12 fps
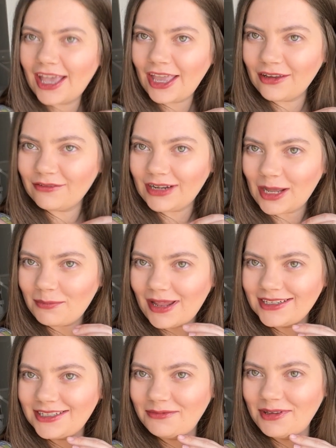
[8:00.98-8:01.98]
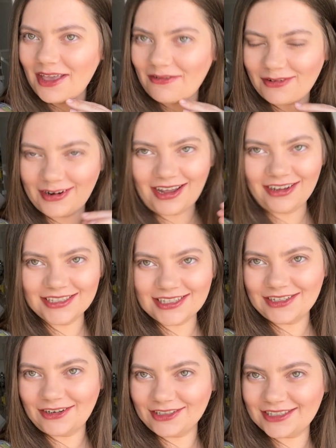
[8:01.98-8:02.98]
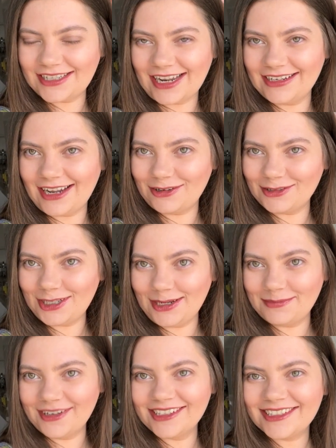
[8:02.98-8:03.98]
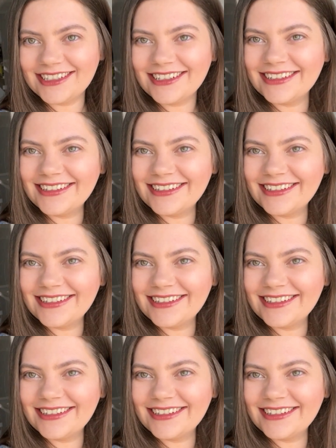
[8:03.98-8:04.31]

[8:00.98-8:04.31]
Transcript: hopefully I'll blend in with everyone else and not stand out too much.